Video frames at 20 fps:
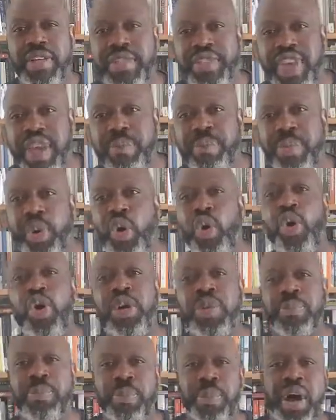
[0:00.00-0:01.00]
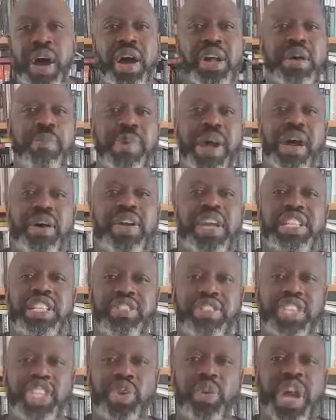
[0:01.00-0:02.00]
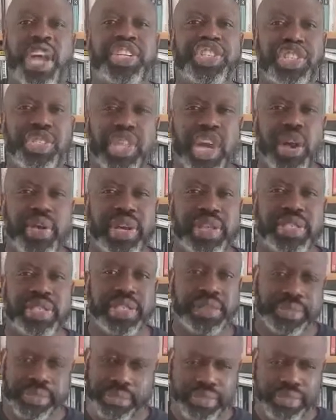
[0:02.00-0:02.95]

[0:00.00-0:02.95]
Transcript: The important part about individuation, though, is